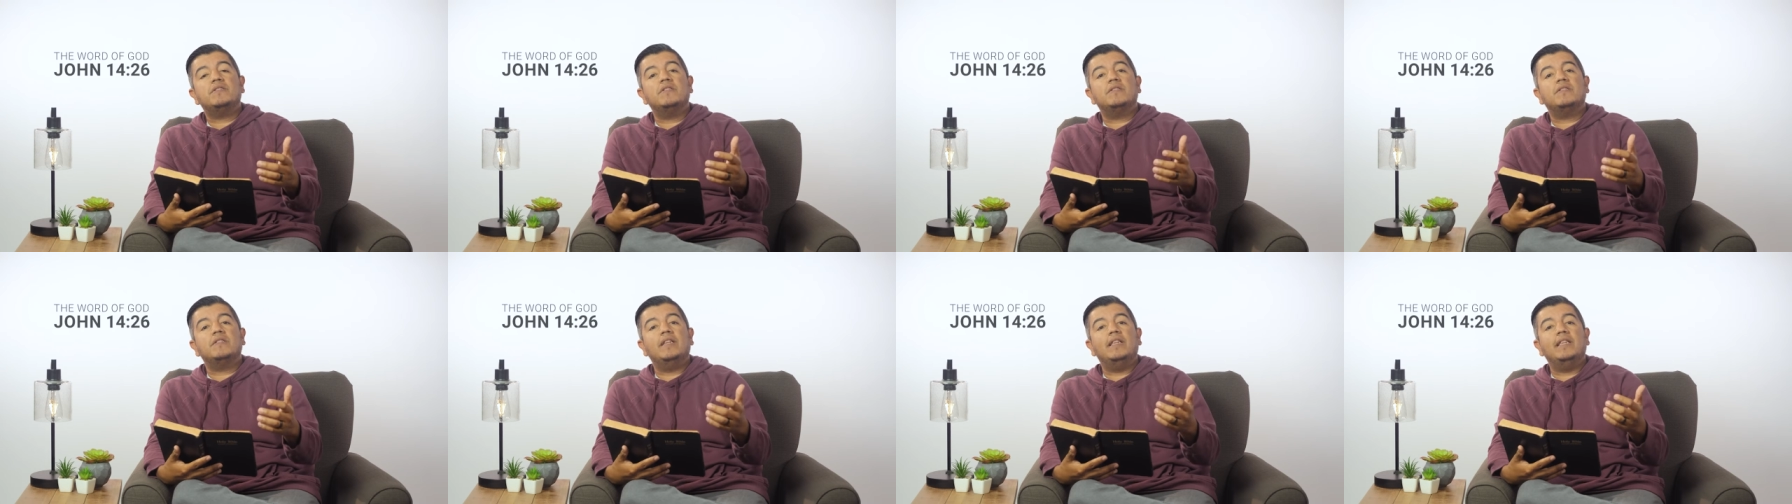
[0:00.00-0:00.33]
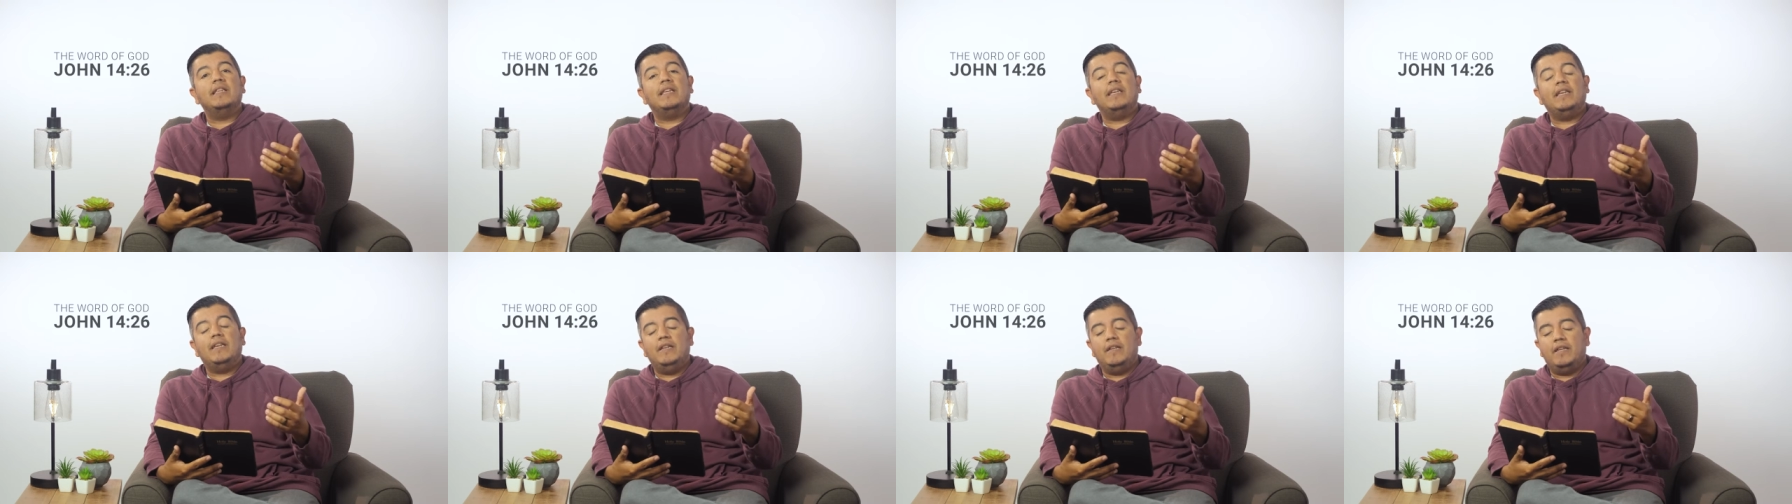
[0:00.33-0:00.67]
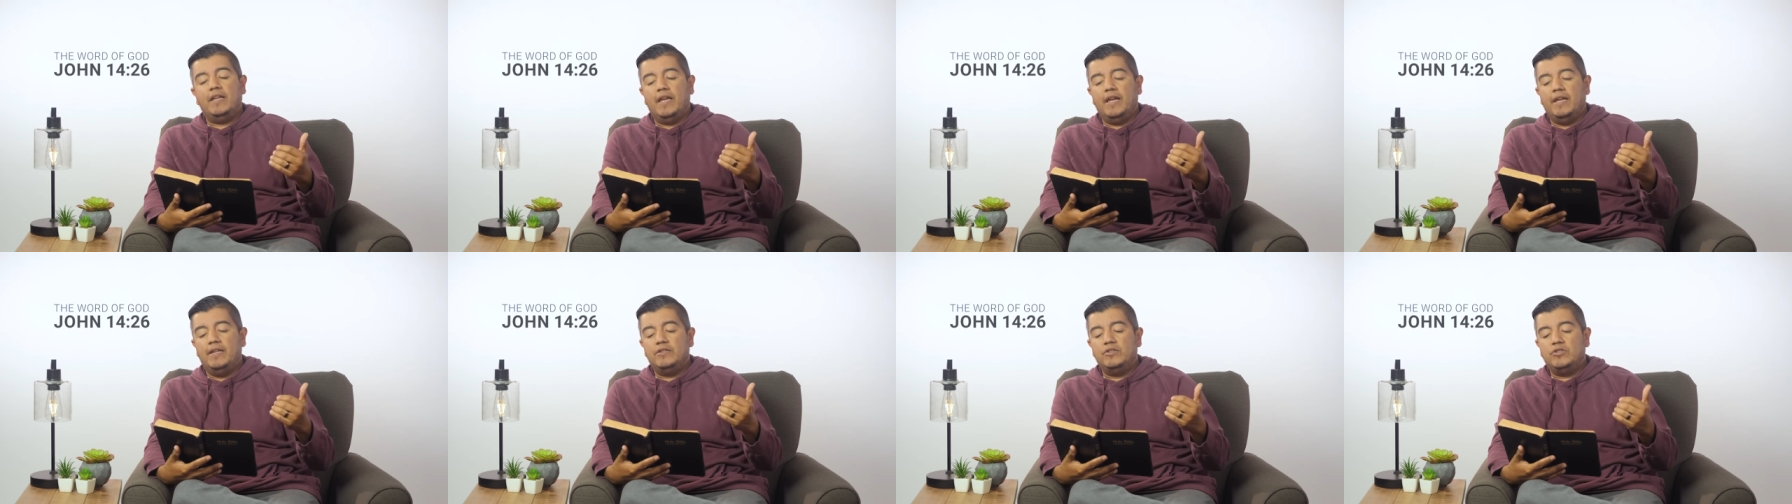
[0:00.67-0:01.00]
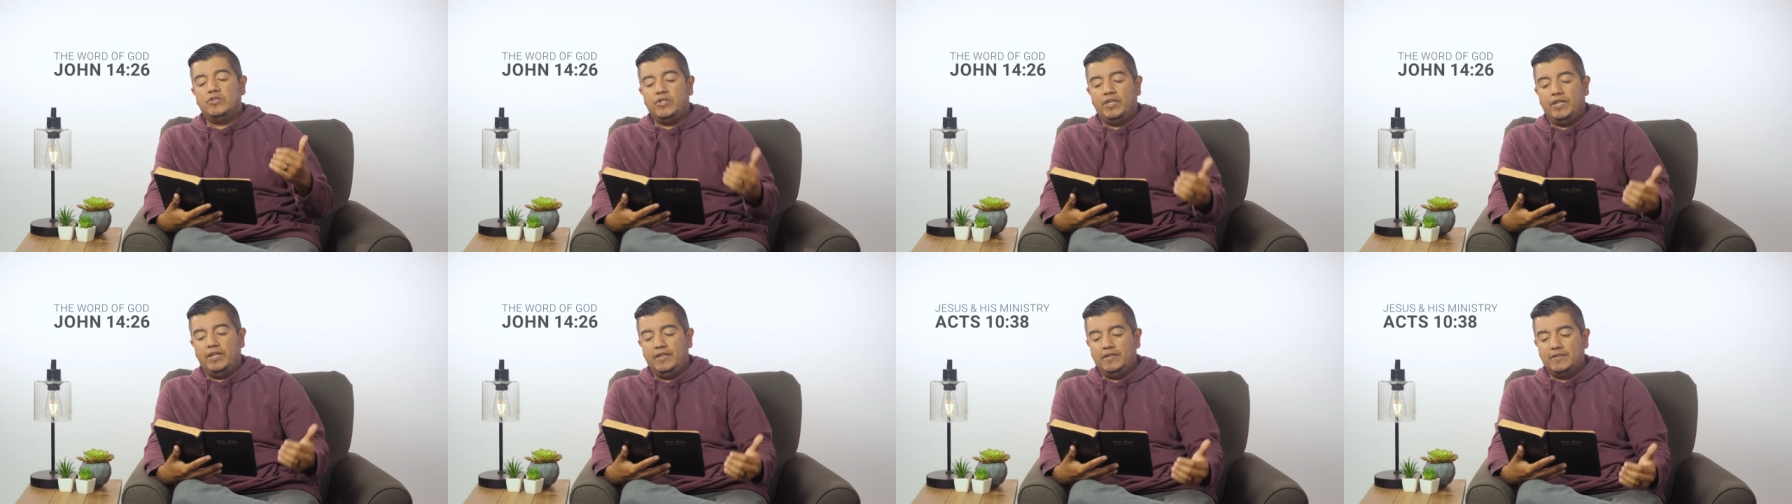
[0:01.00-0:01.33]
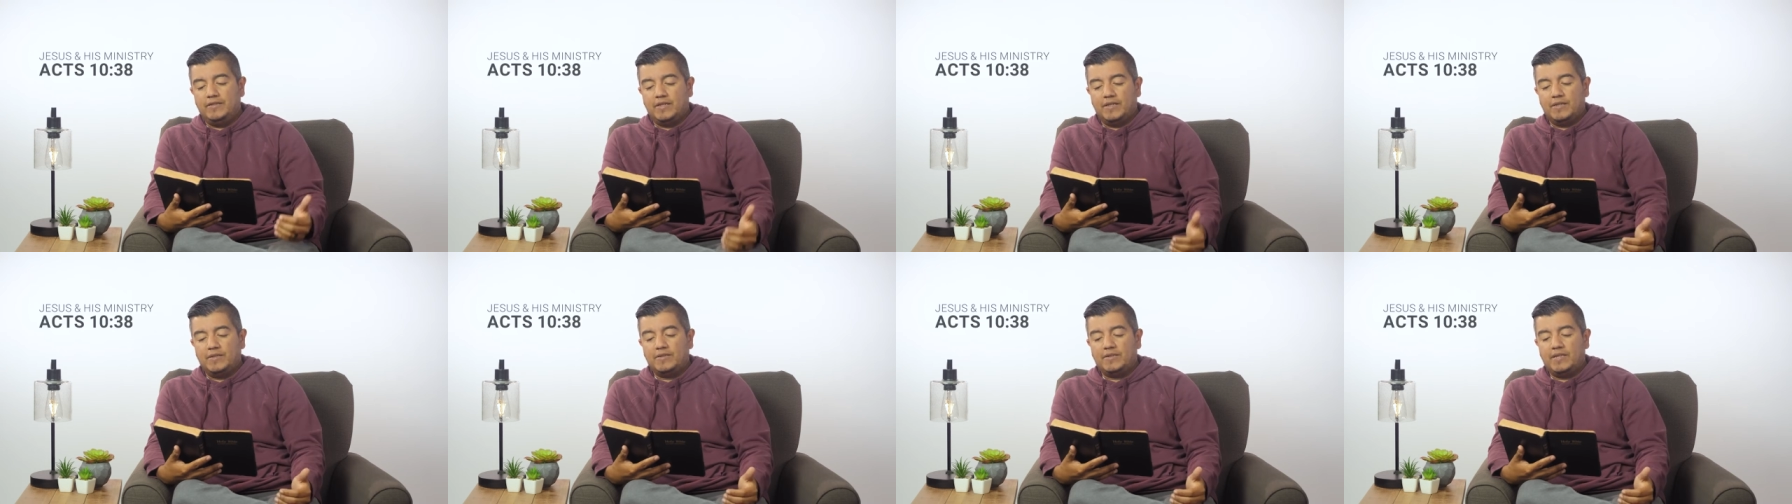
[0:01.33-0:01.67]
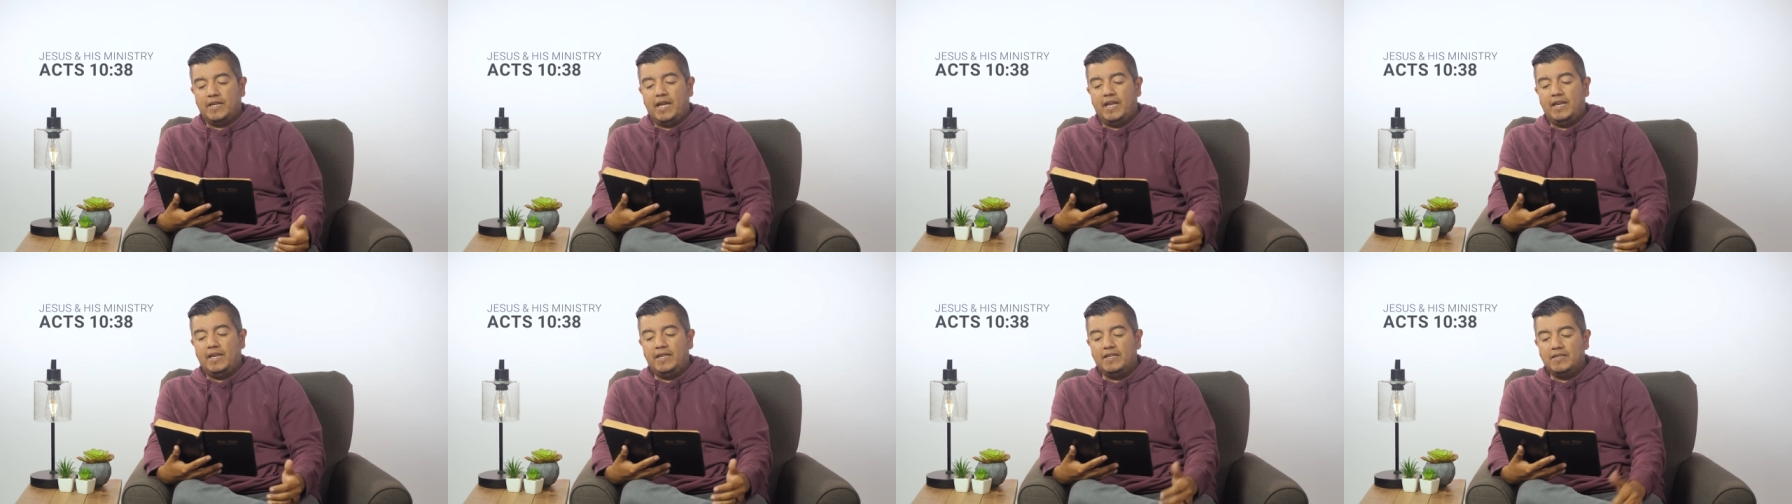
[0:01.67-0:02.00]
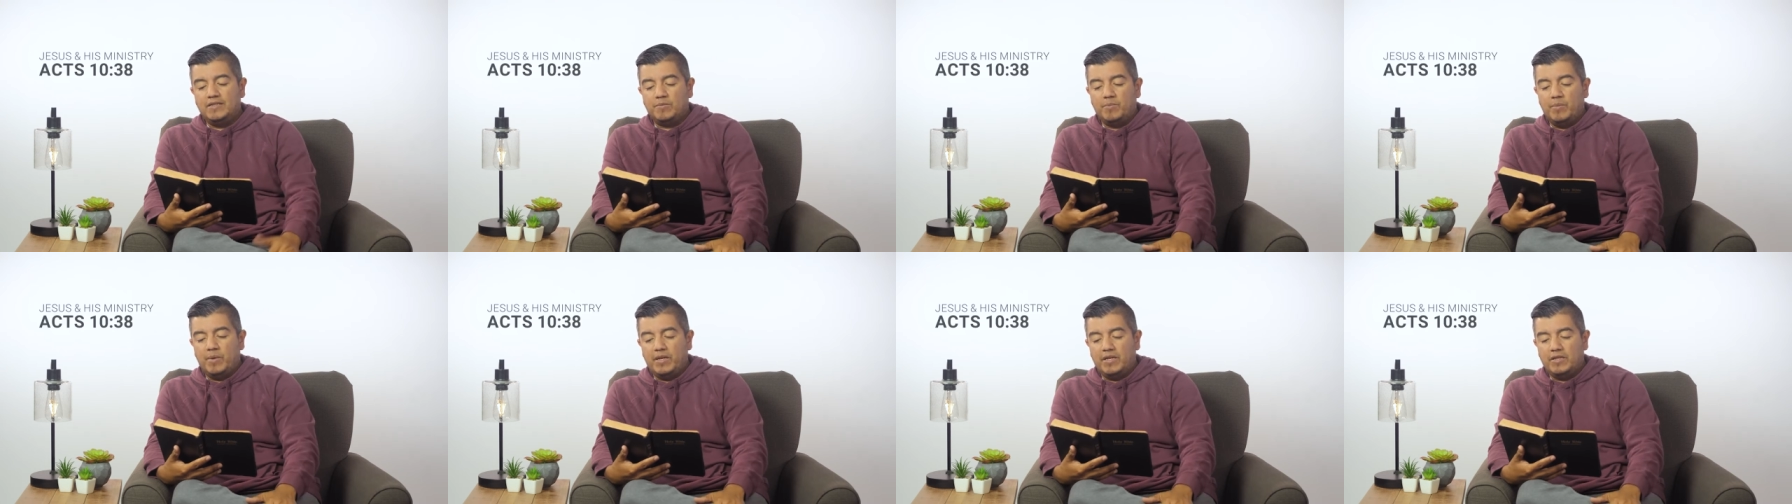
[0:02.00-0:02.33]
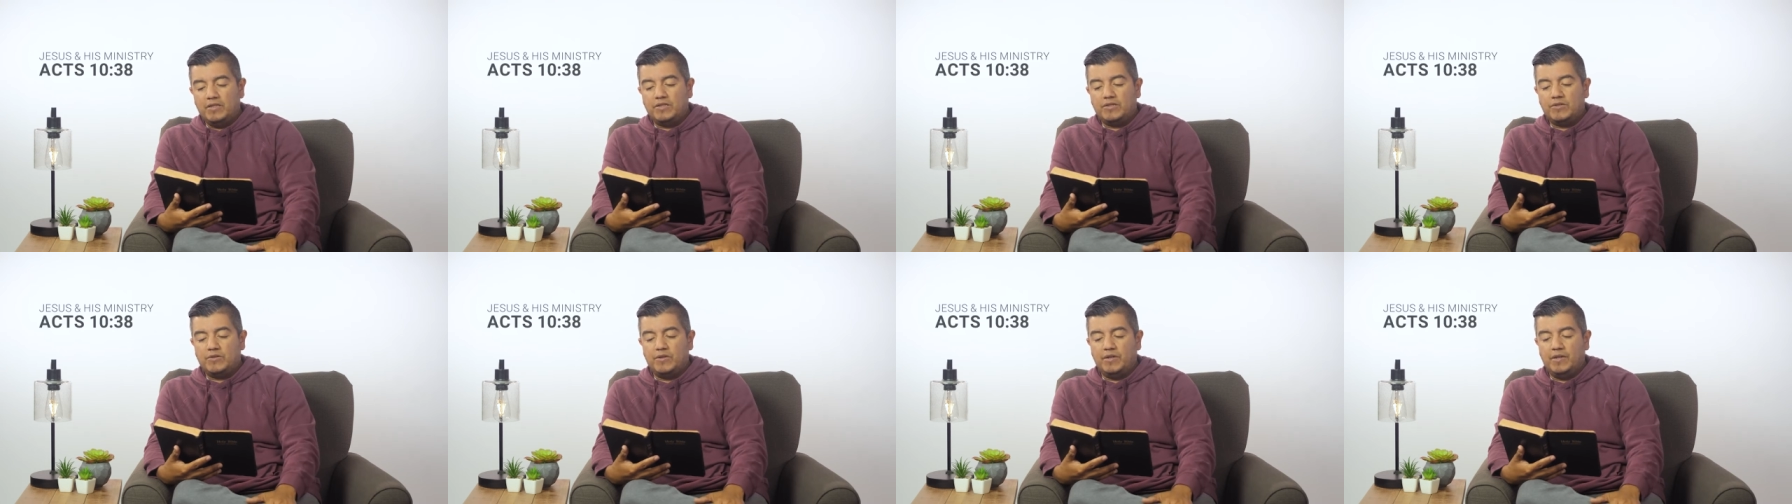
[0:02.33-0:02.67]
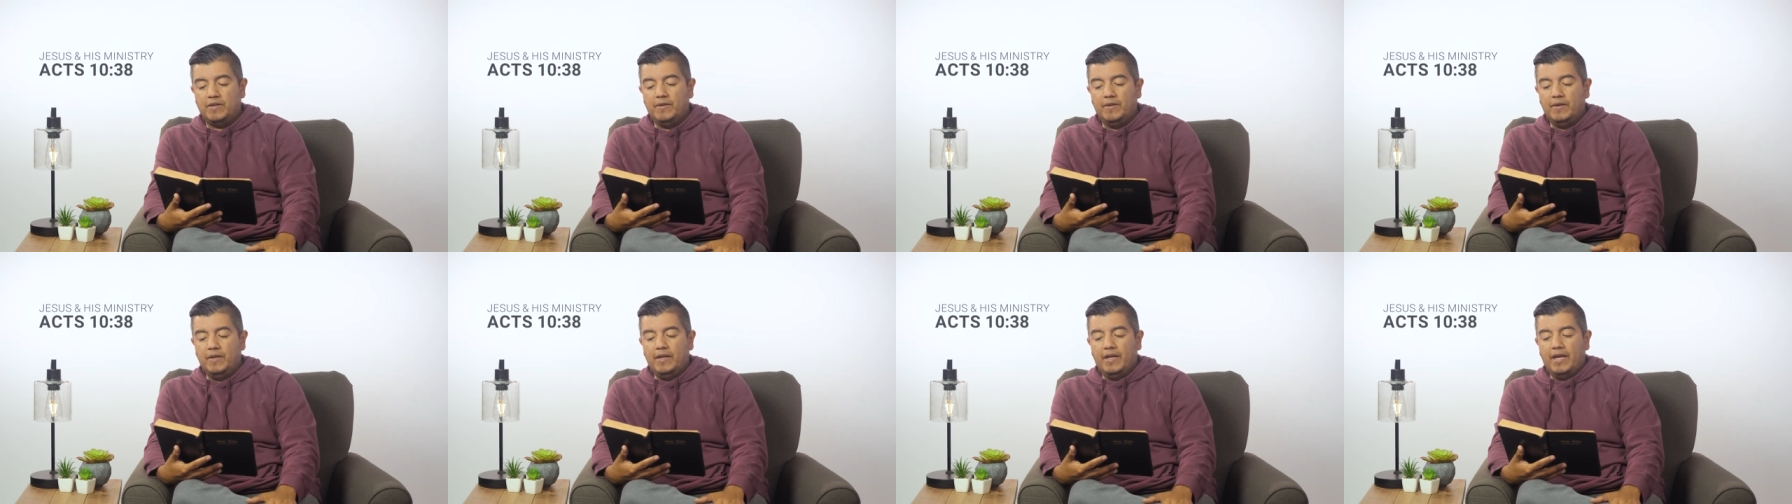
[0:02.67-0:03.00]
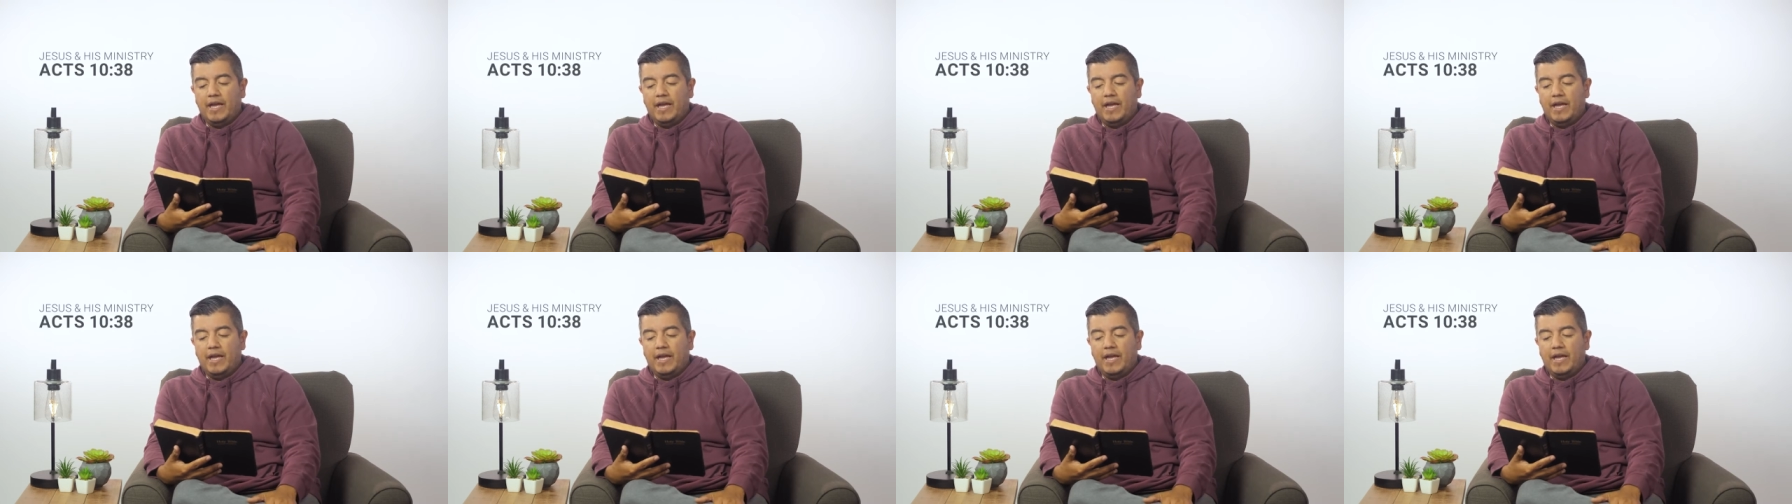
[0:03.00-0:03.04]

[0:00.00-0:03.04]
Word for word: took the lead in Jesus and his ministry.